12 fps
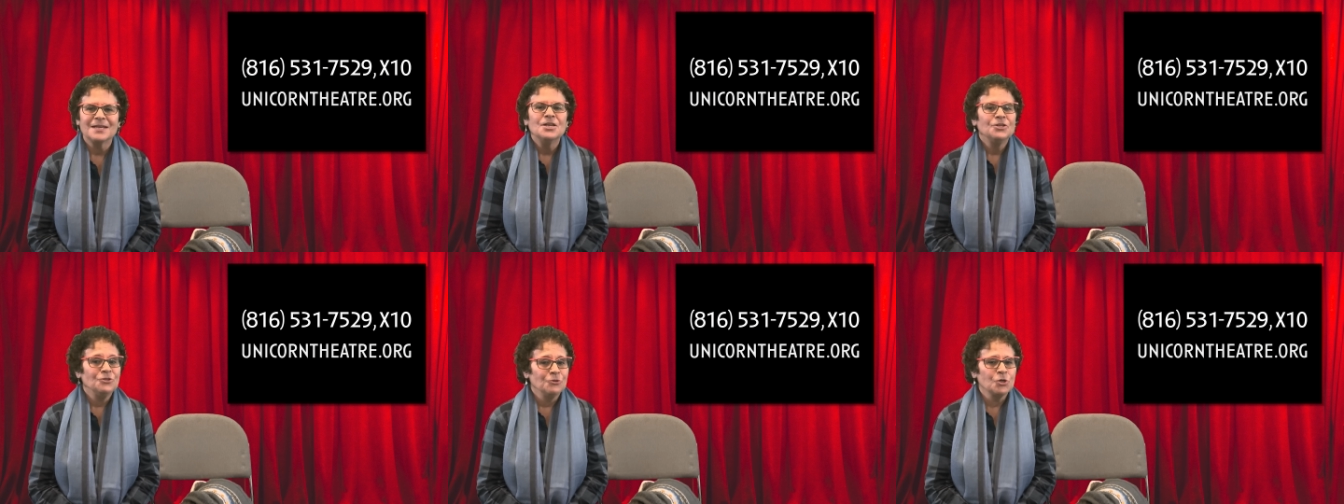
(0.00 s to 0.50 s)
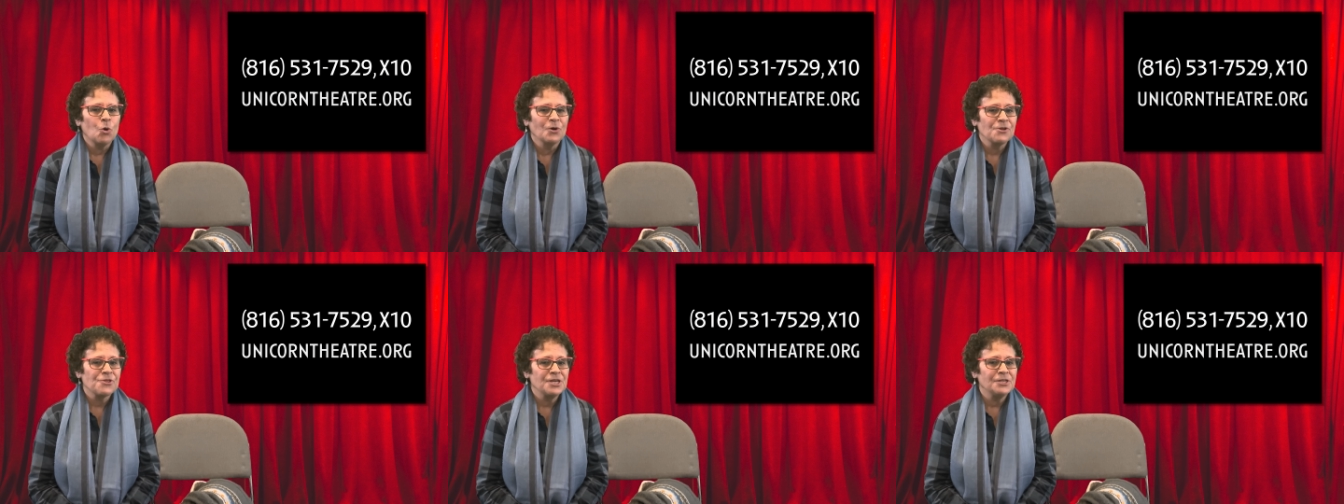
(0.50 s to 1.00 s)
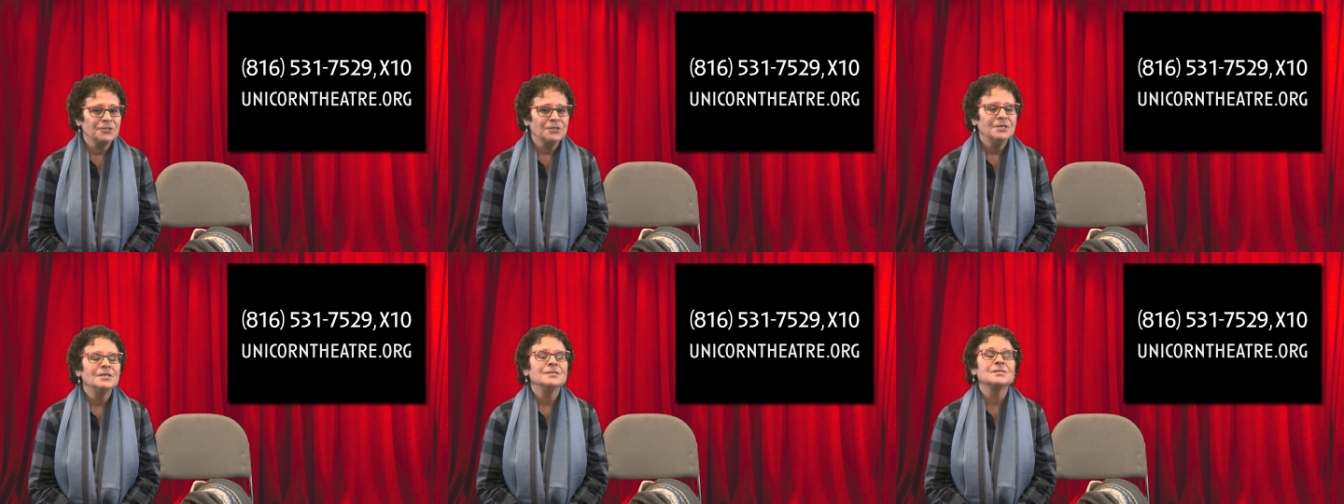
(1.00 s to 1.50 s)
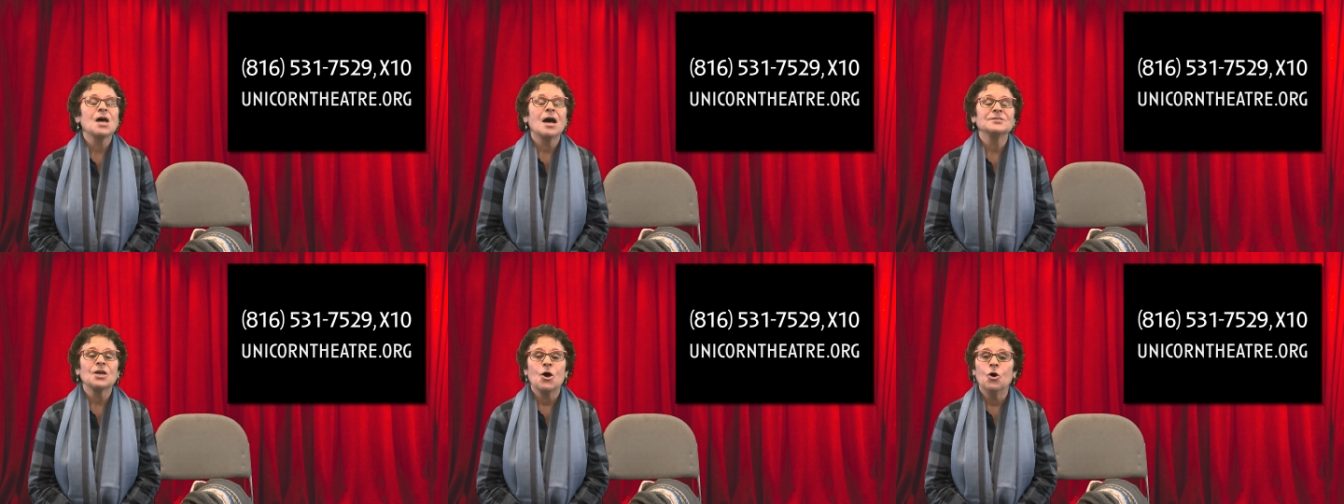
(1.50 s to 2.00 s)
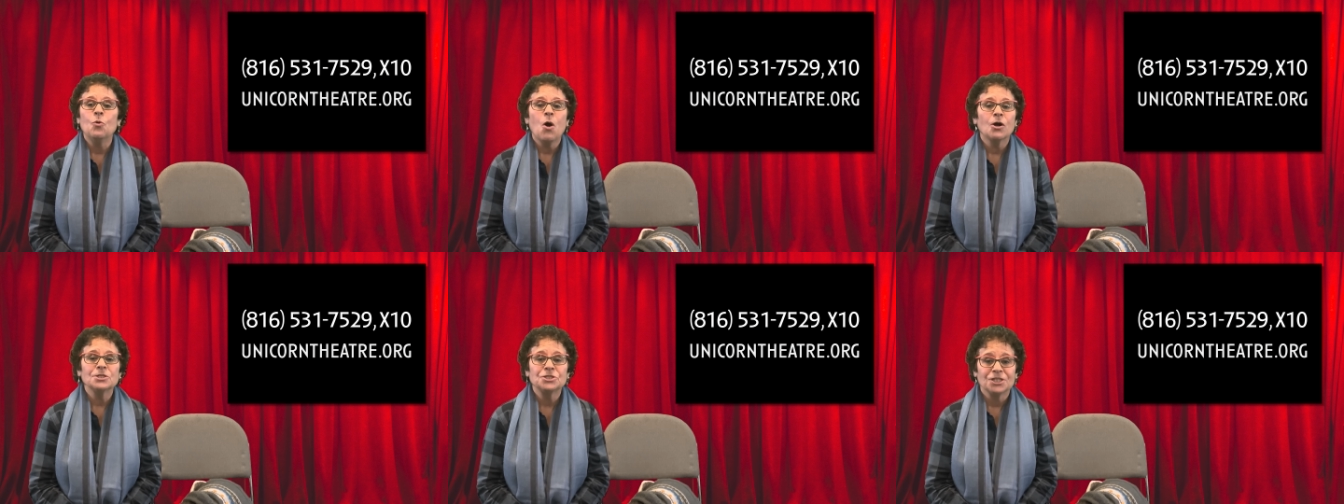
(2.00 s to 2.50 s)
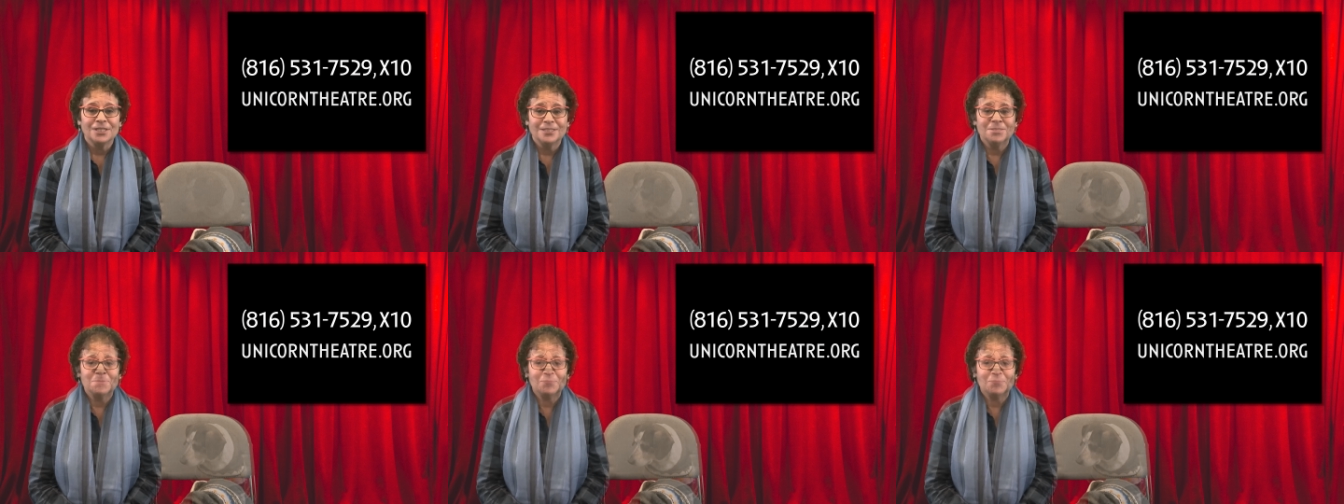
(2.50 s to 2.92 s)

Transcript: unicorntheater.org.